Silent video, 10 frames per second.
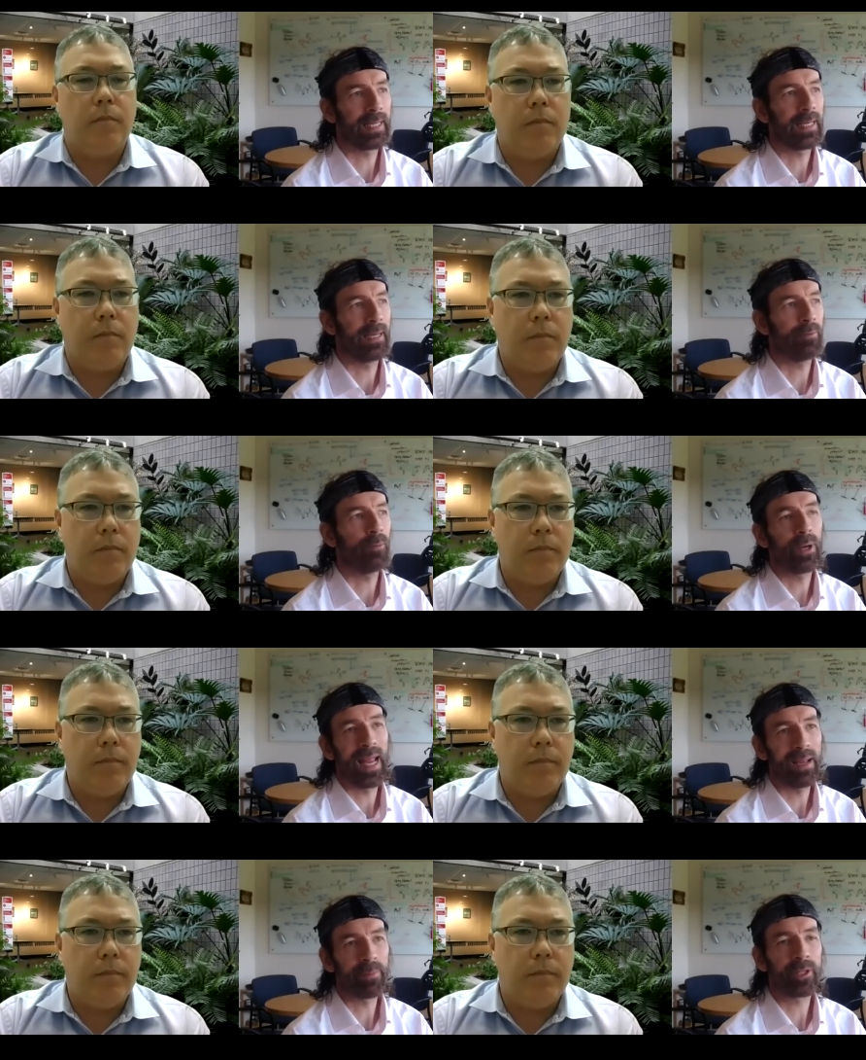Speaker 1: uh, we were
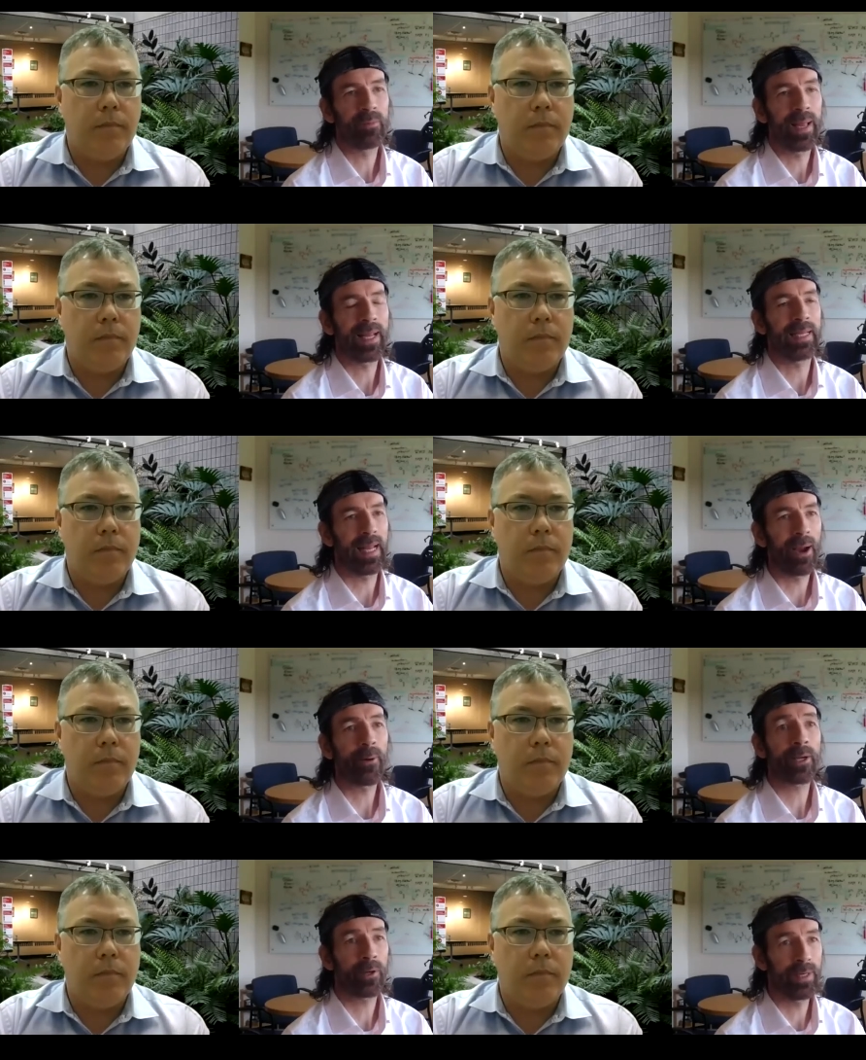able to make a
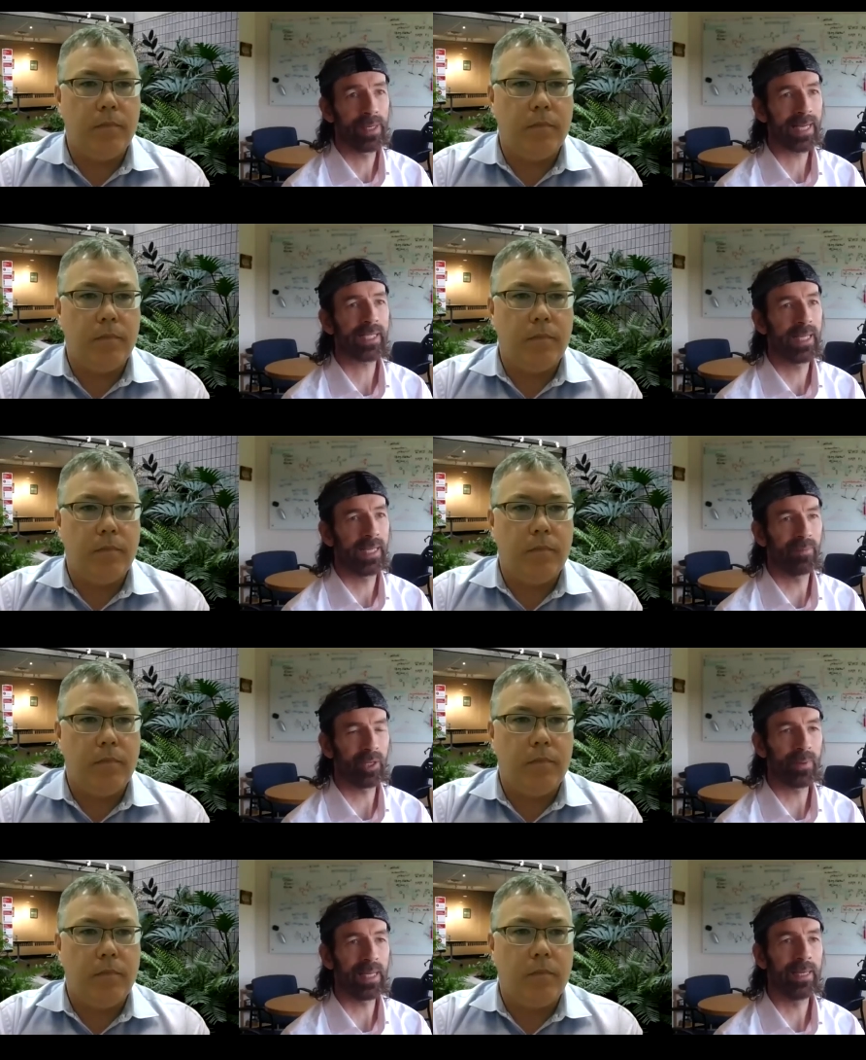direct connection
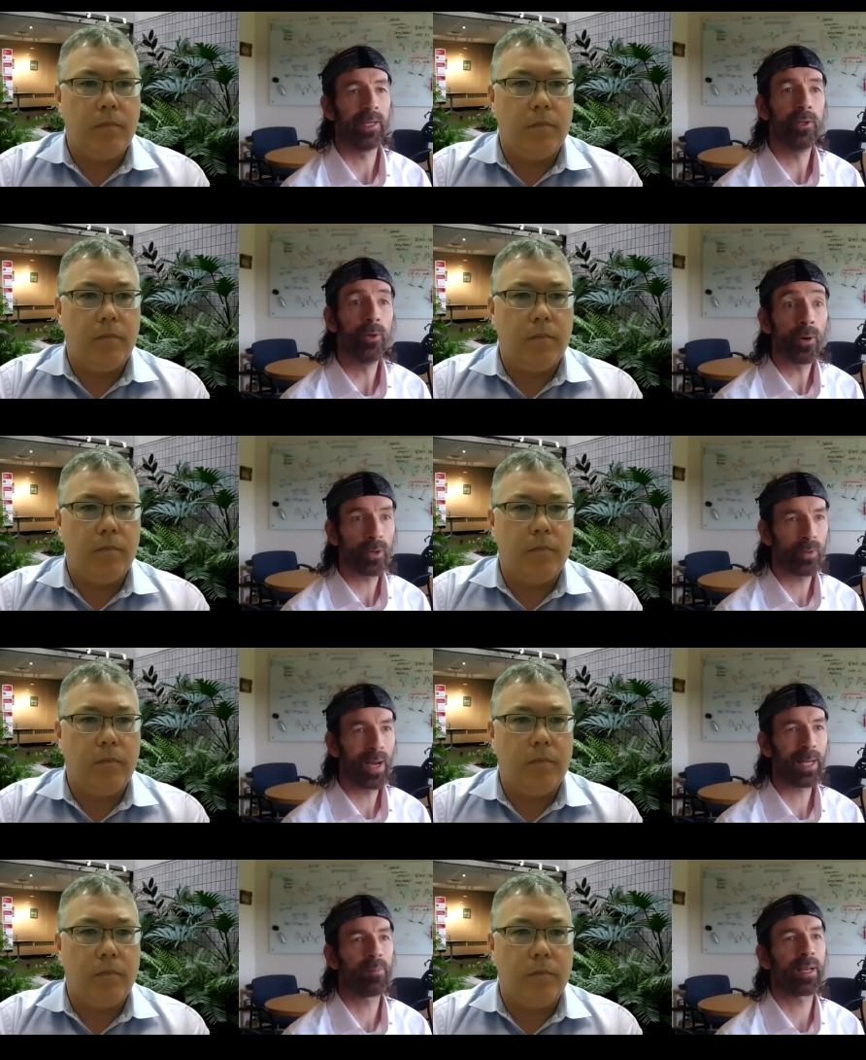between
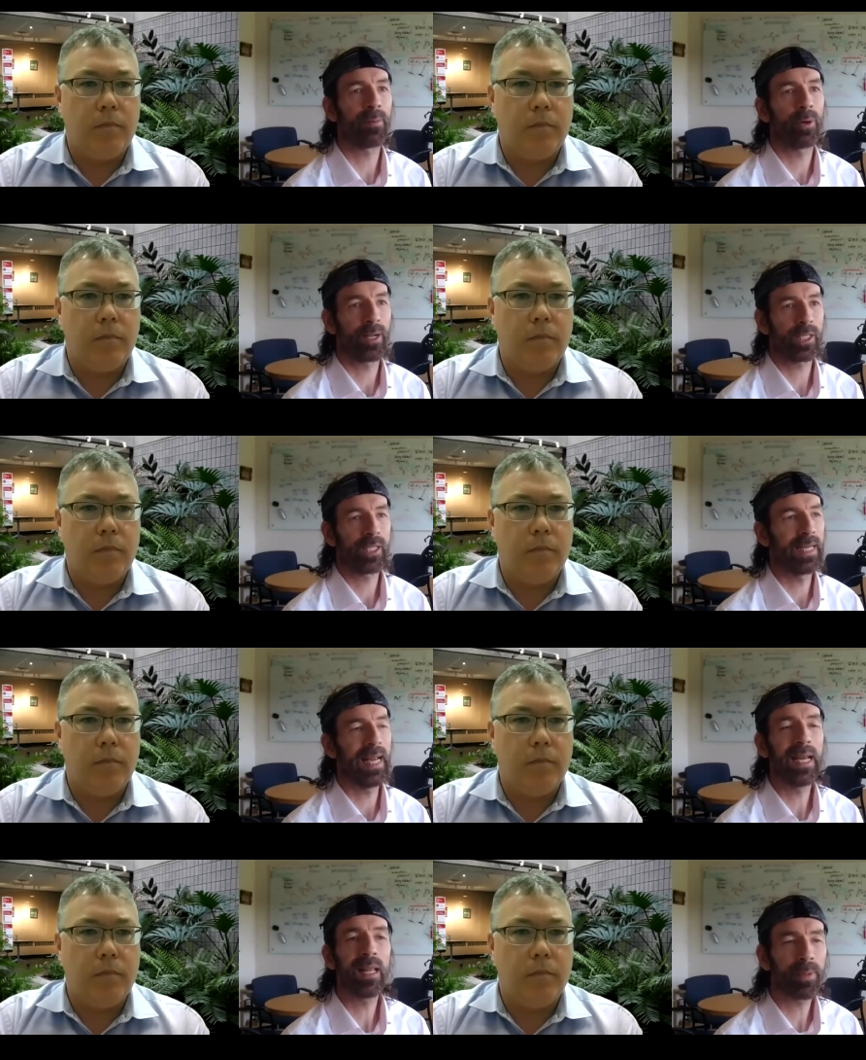neurotransmitter production
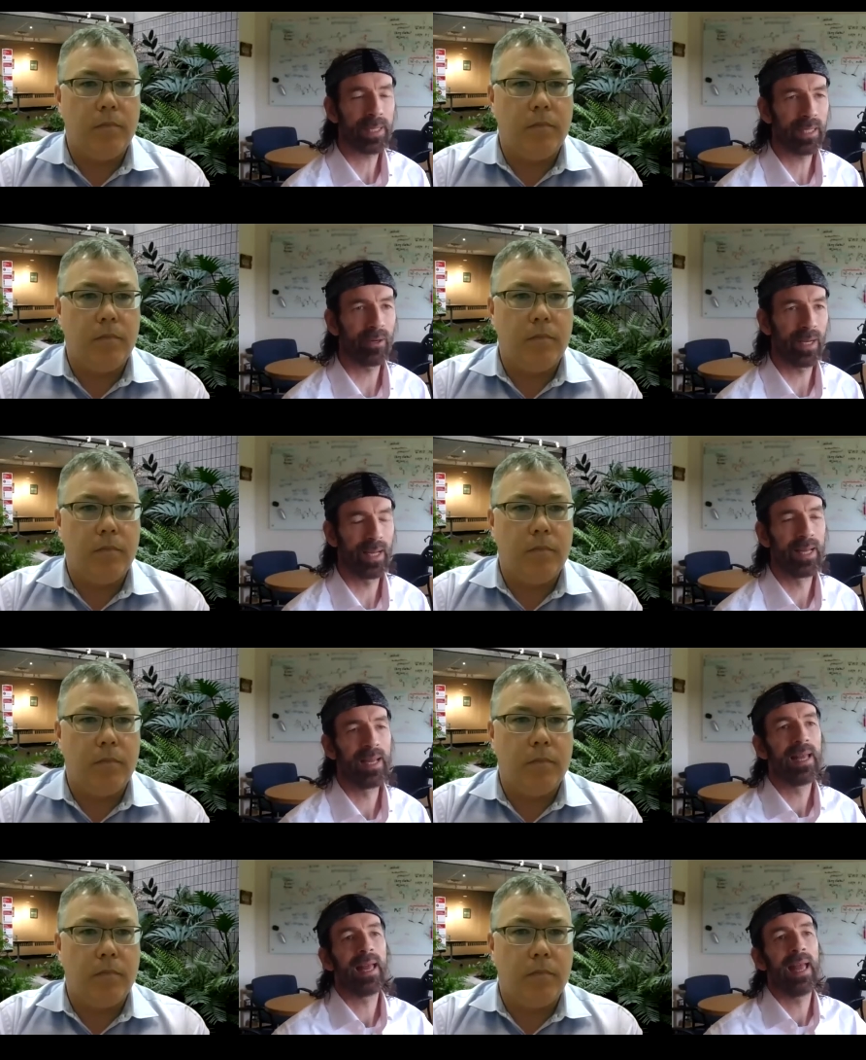in the bacteria
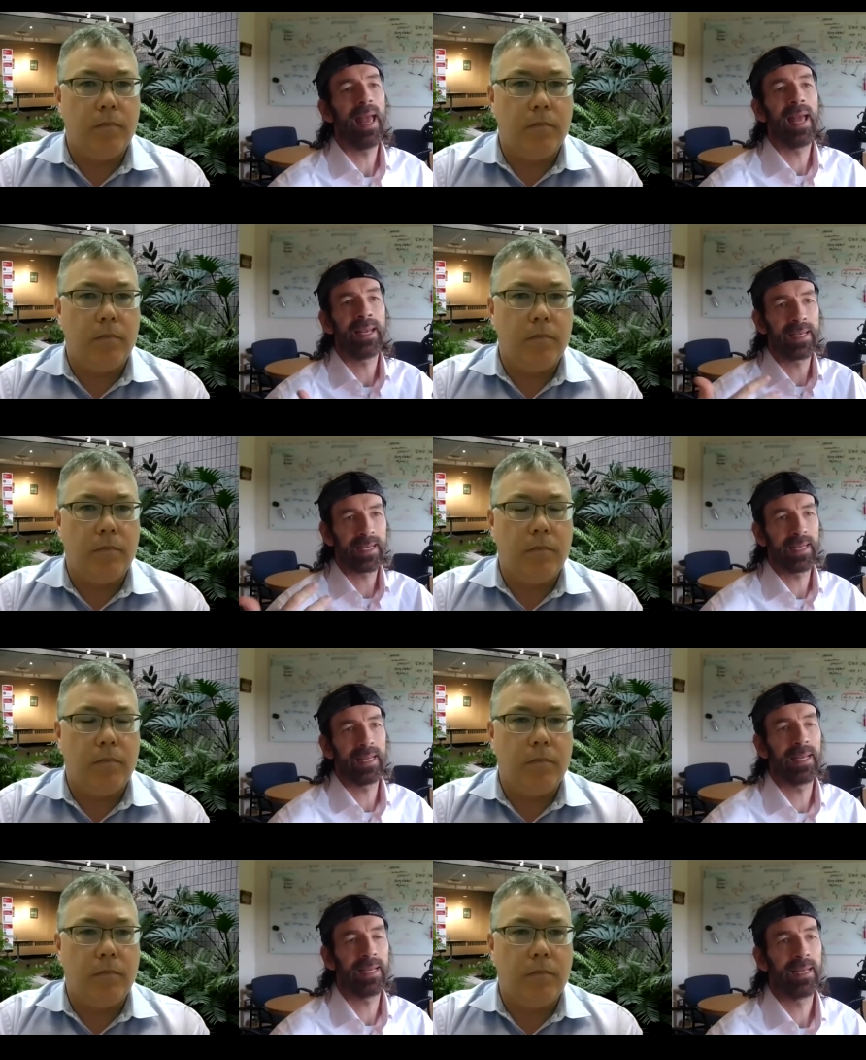and
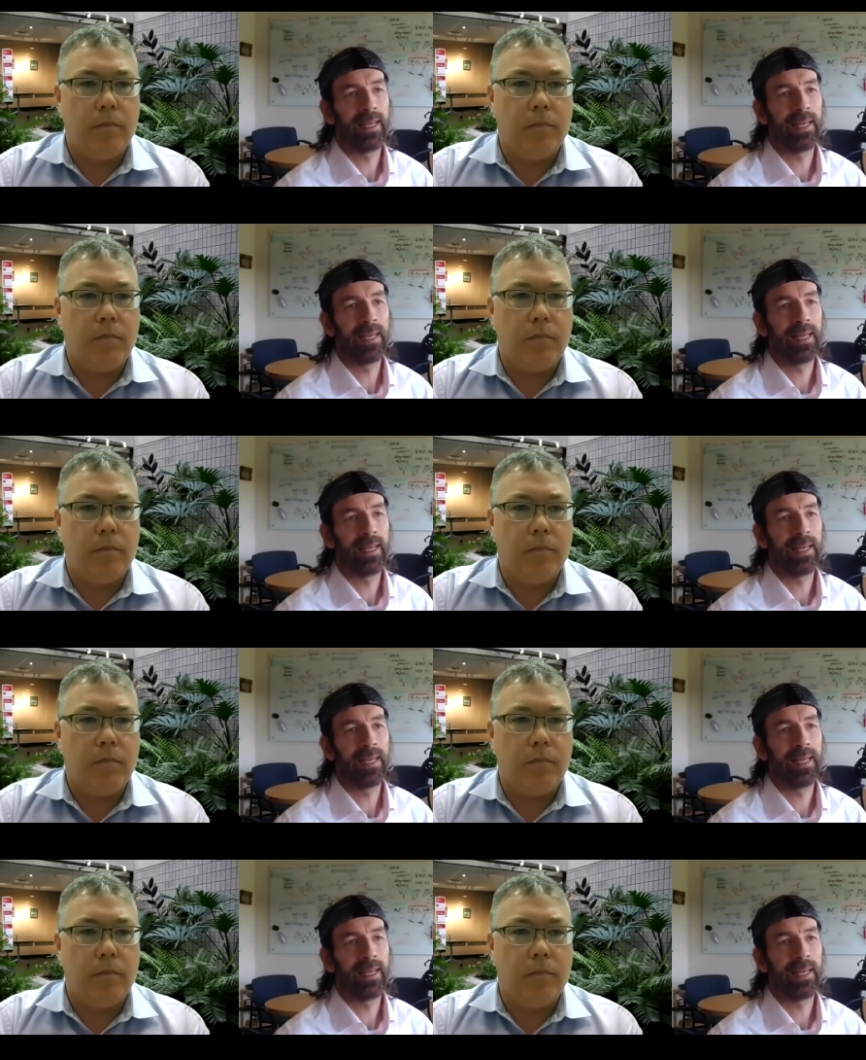uh,